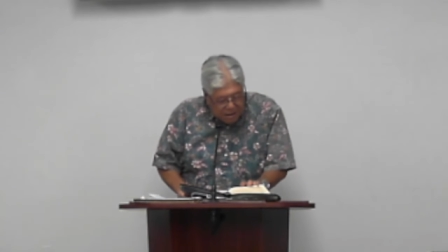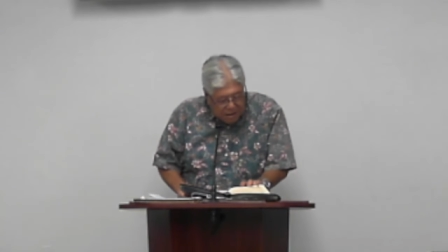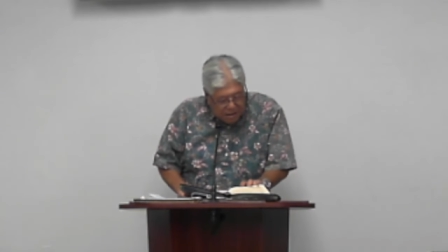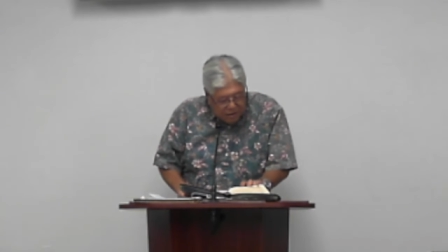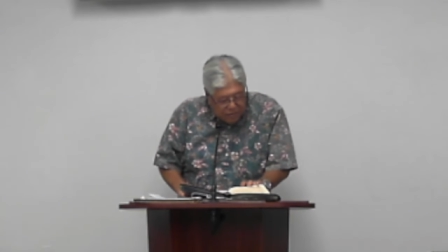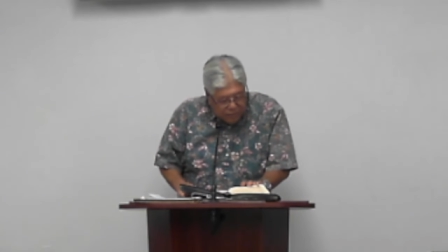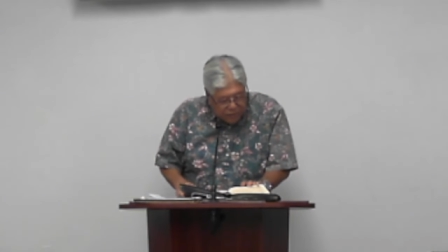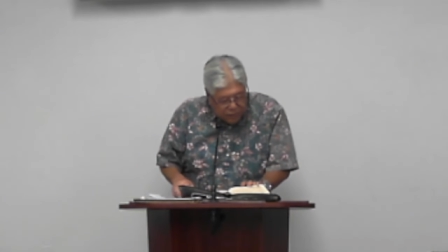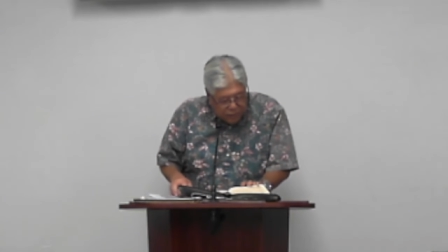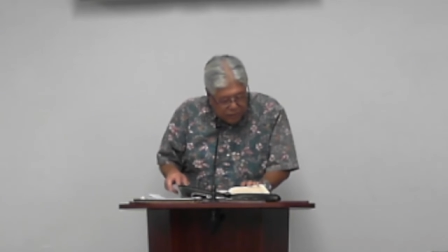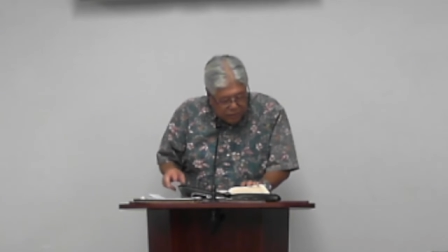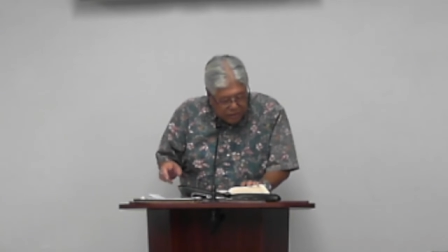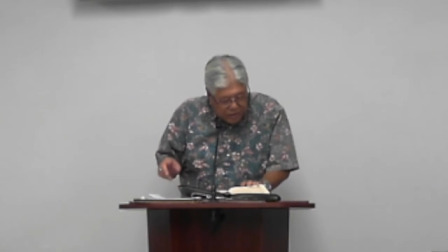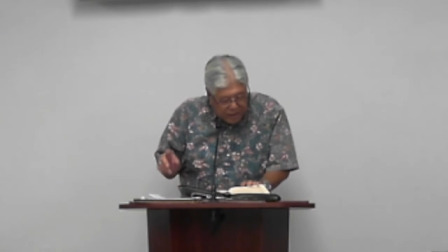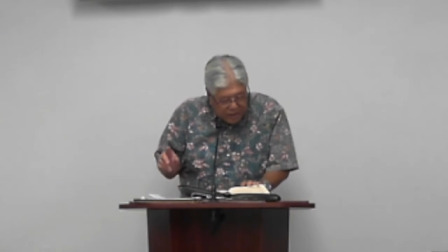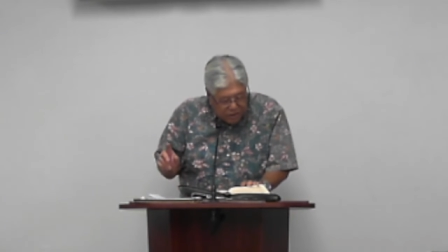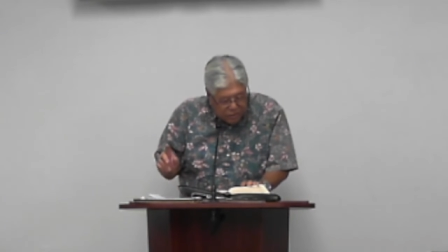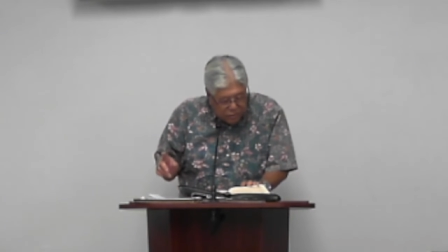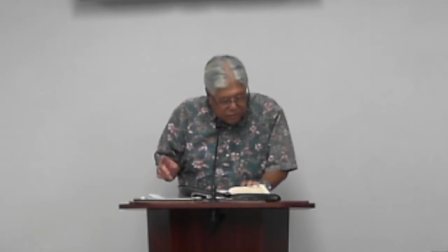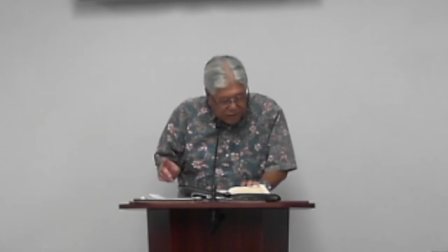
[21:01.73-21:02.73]
For
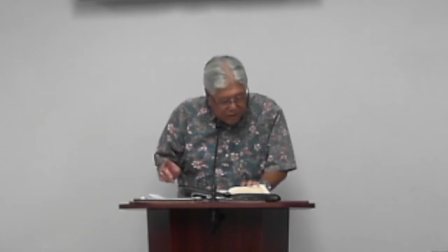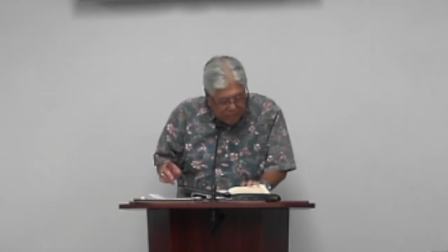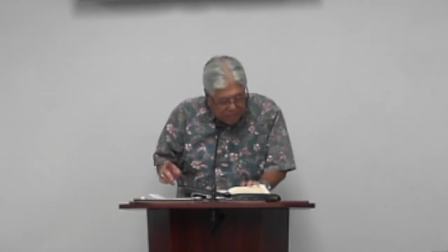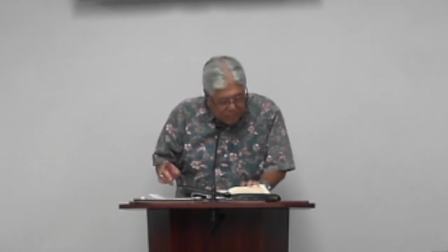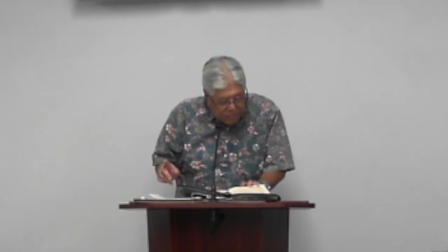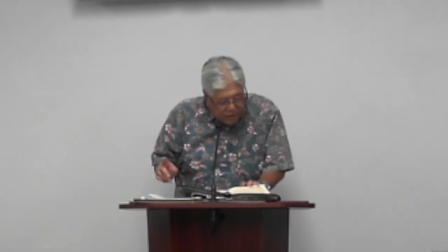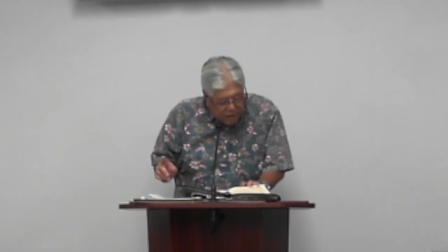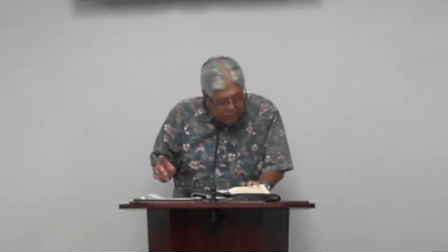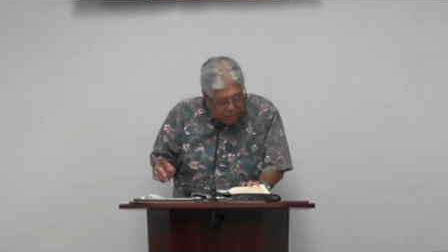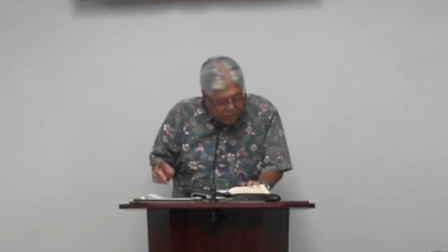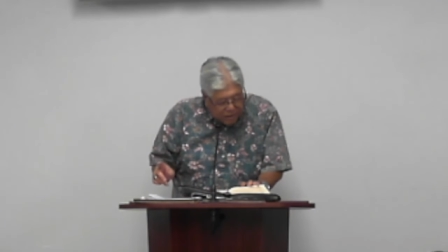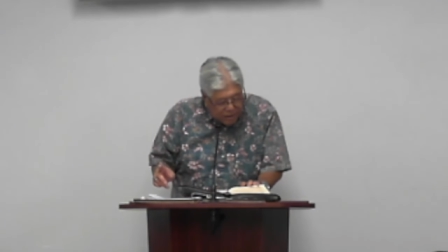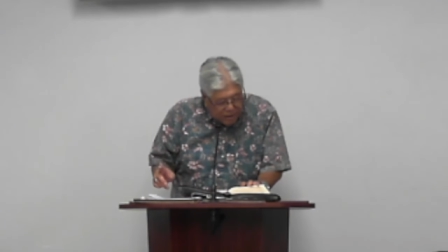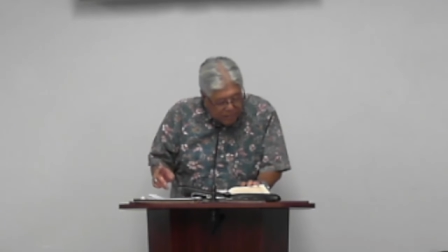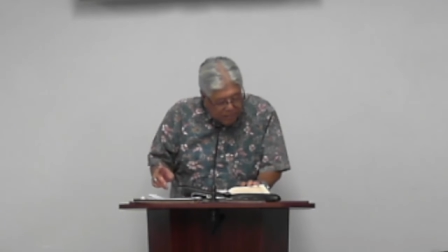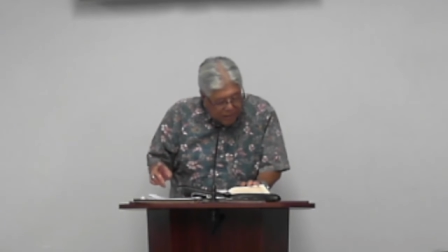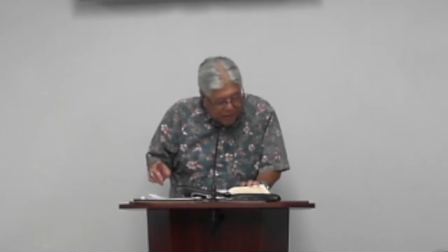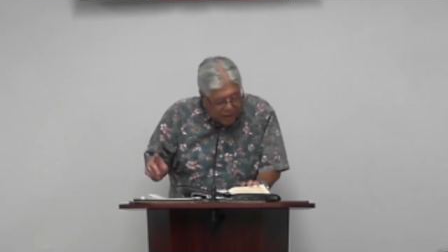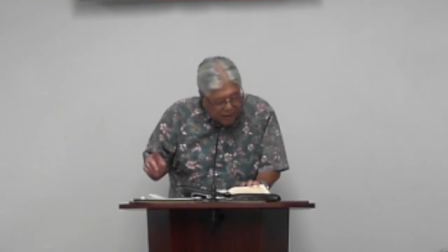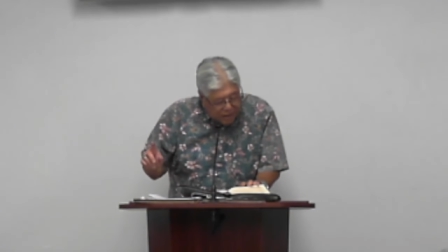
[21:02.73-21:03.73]
they could not bear the
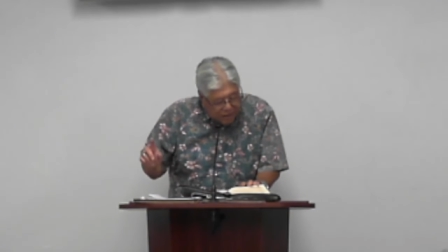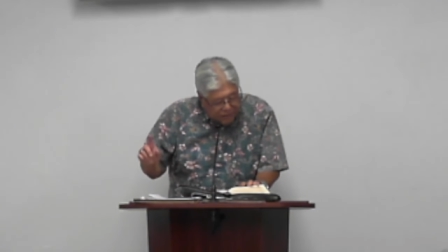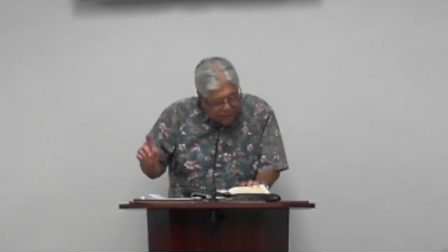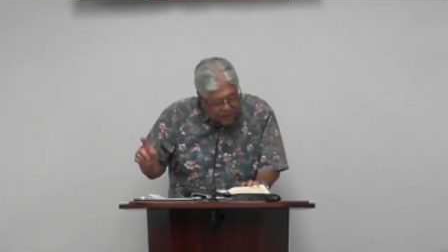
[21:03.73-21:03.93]
command, if